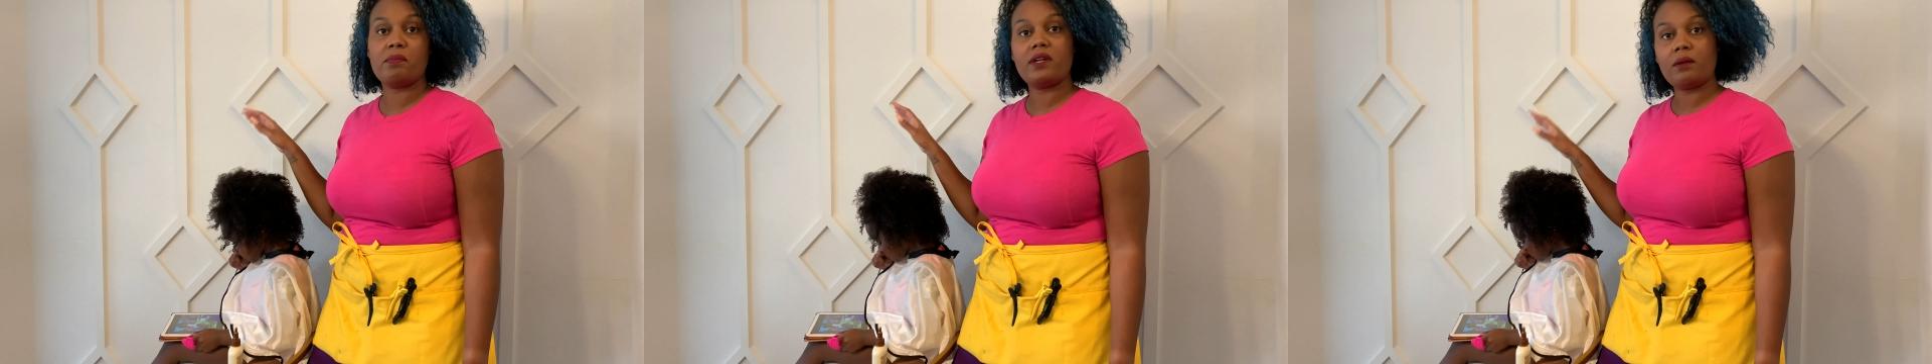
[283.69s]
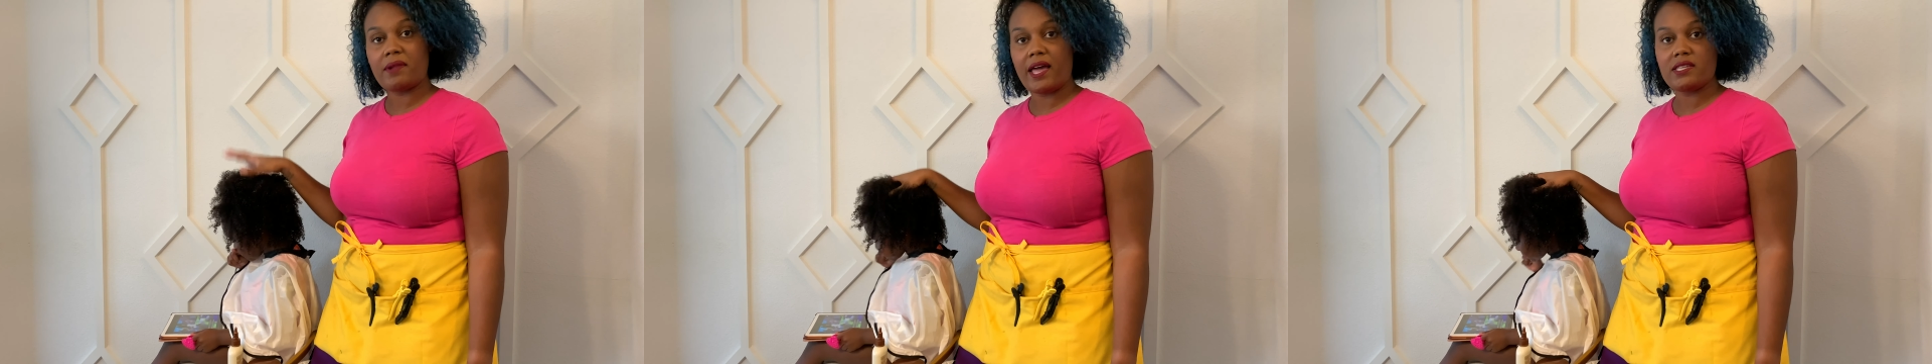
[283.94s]
put a
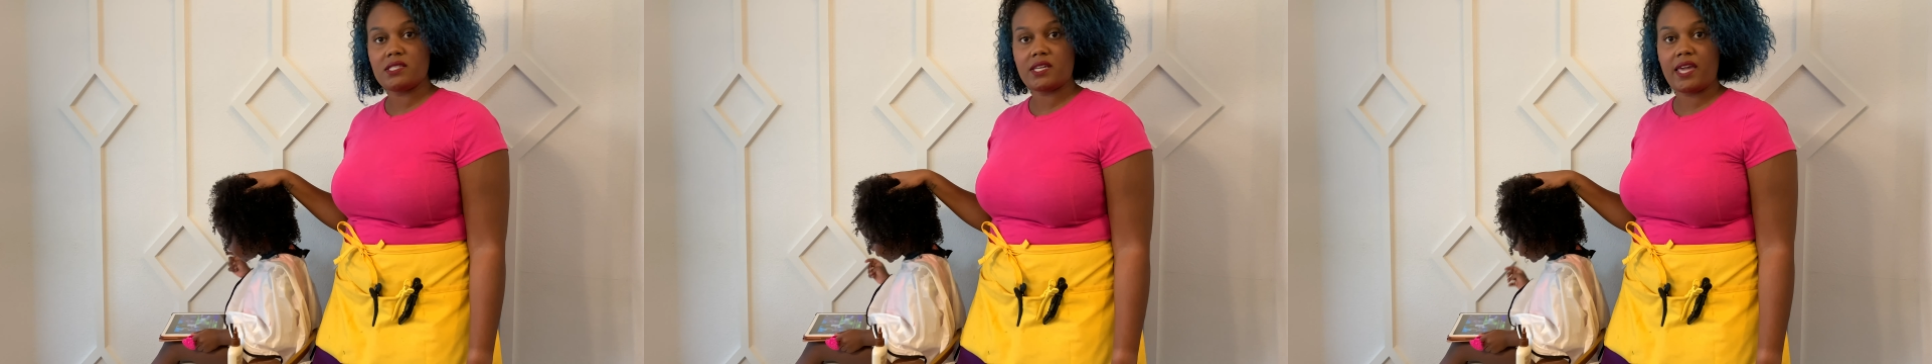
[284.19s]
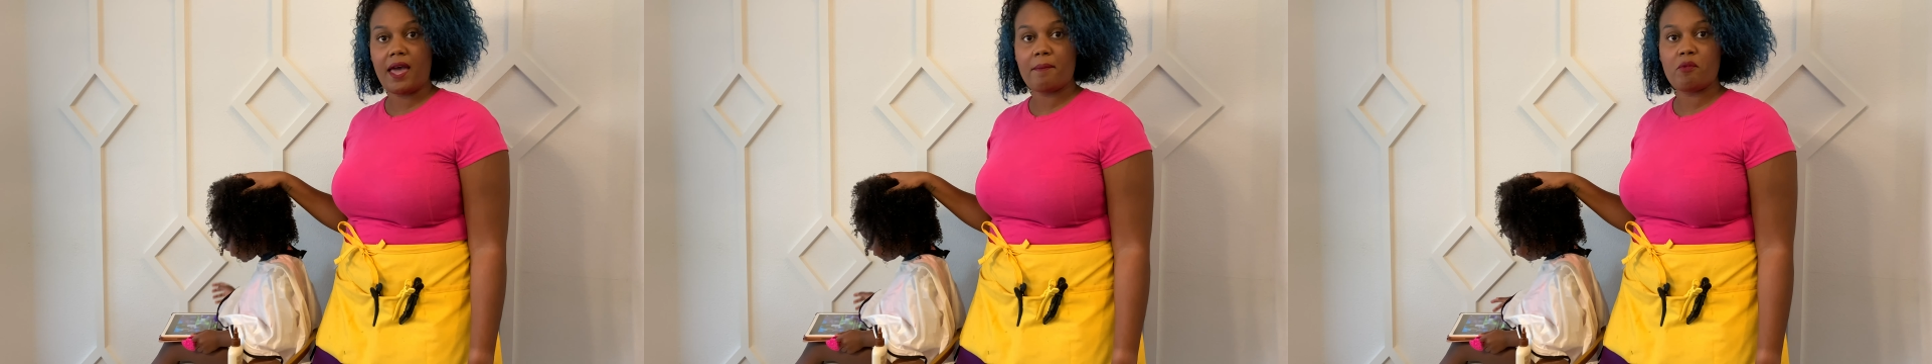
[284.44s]
plastic
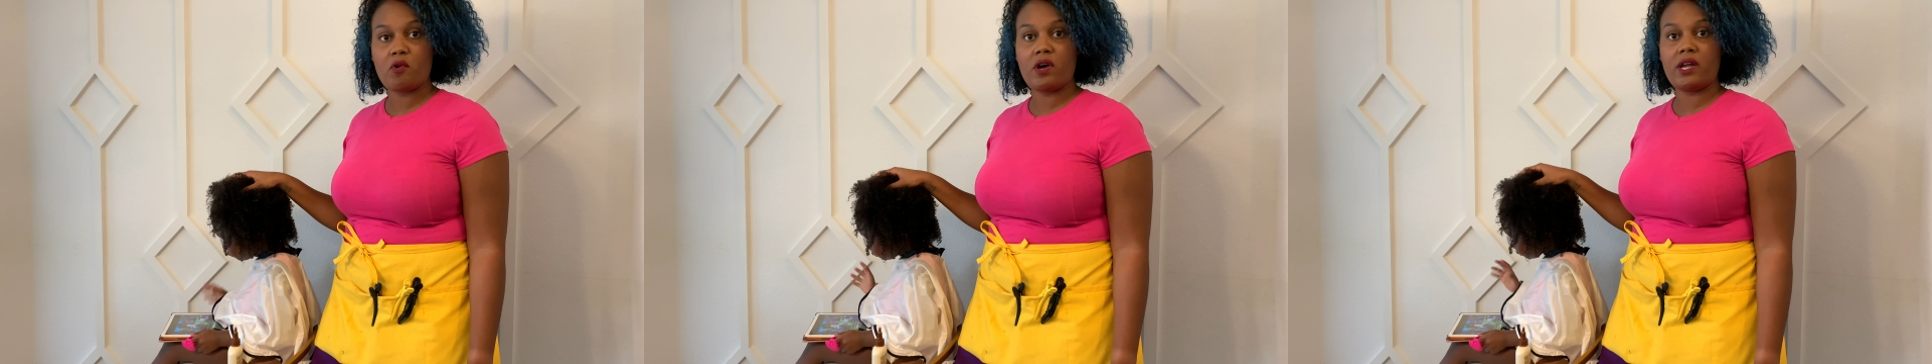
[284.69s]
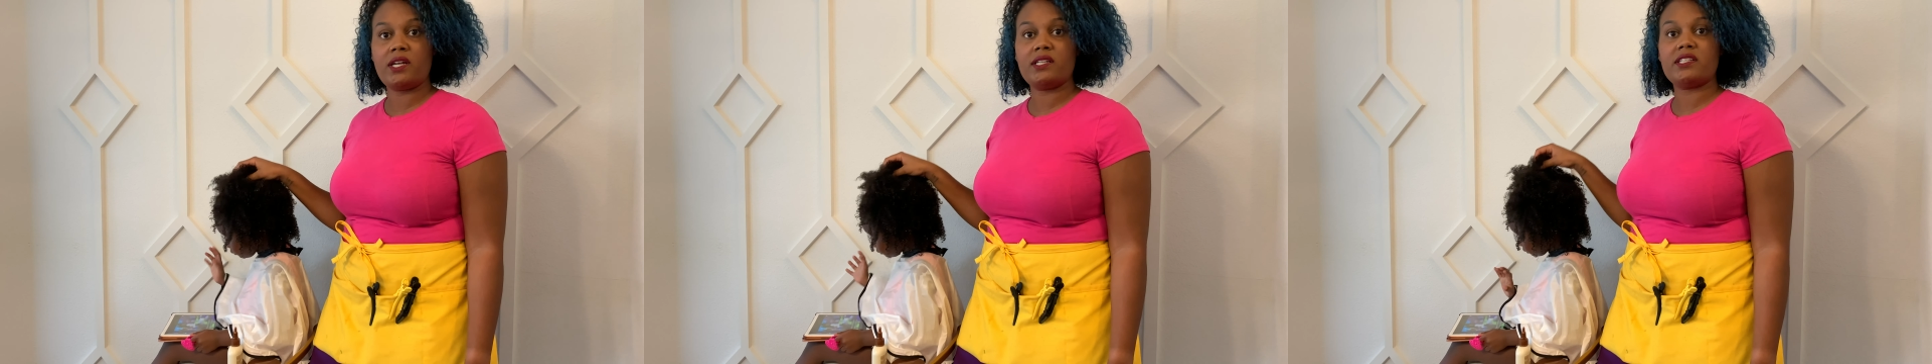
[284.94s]
cap
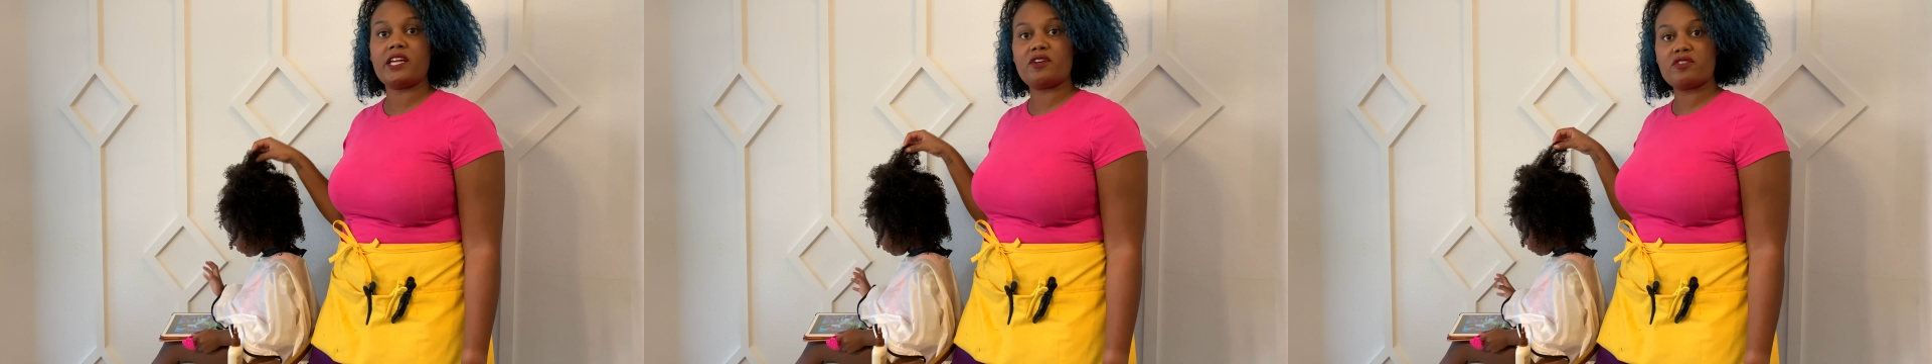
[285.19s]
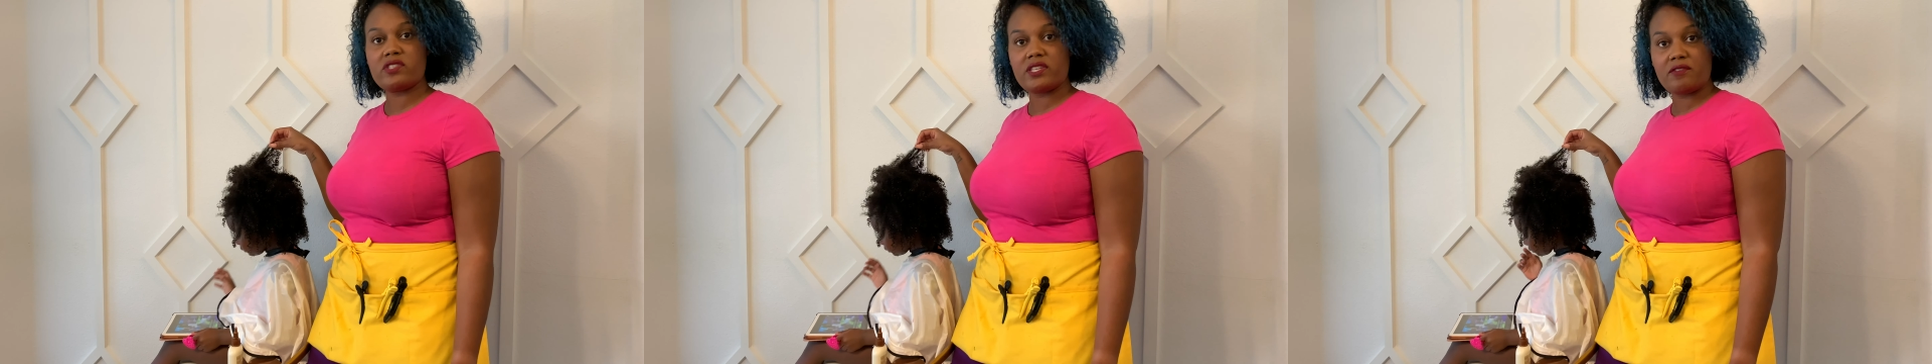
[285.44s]
on, let her
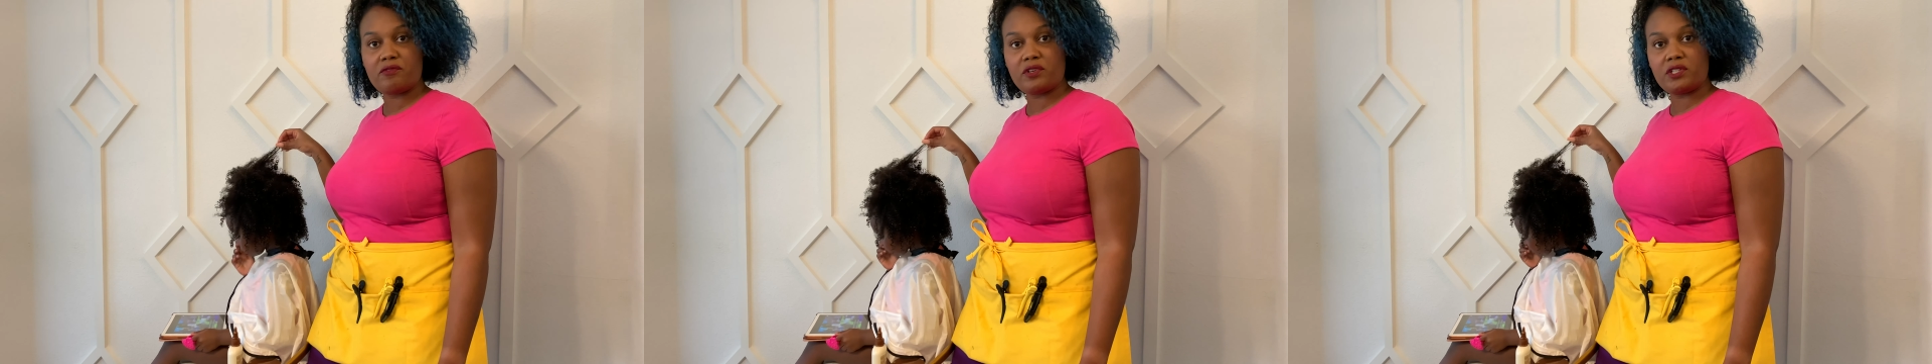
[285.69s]
sit for a